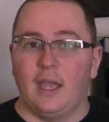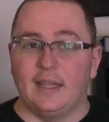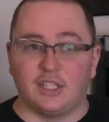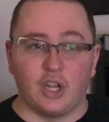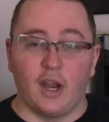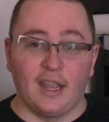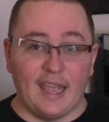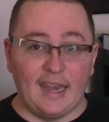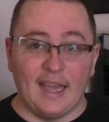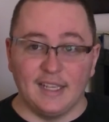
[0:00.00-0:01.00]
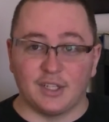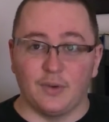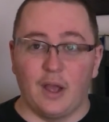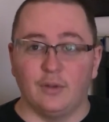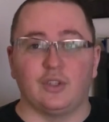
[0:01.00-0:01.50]
It's starting to get
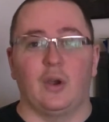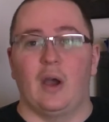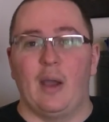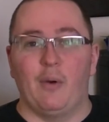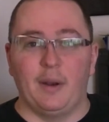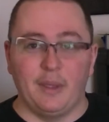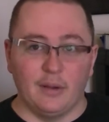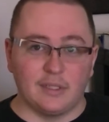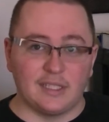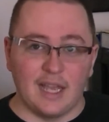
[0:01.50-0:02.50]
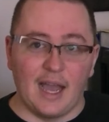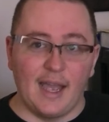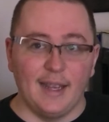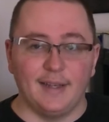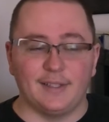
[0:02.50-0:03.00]
nicer out, so I want to be
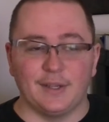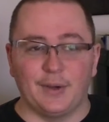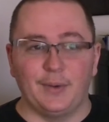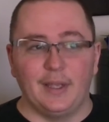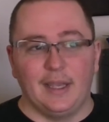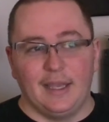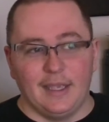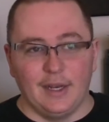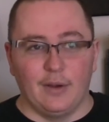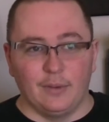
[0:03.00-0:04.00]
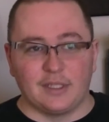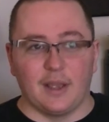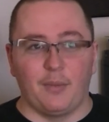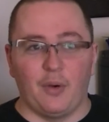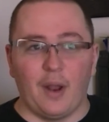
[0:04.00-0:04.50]
outside. So, with
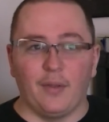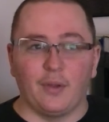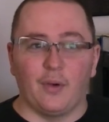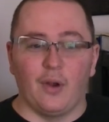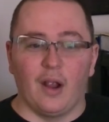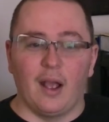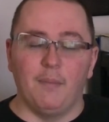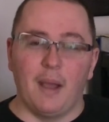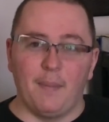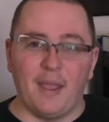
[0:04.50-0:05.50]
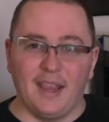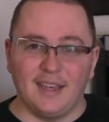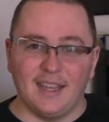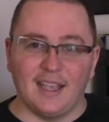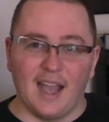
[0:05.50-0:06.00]
summer around the corner, my
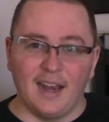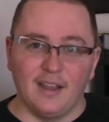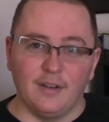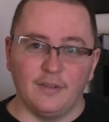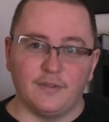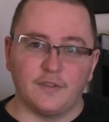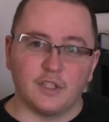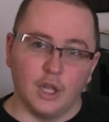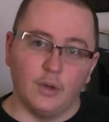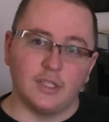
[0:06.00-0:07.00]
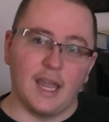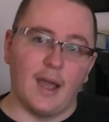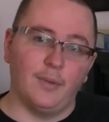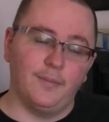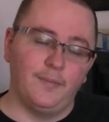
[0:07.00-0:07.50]
painting kind of slows
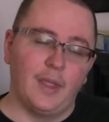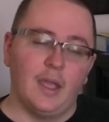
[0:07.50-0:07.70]
down.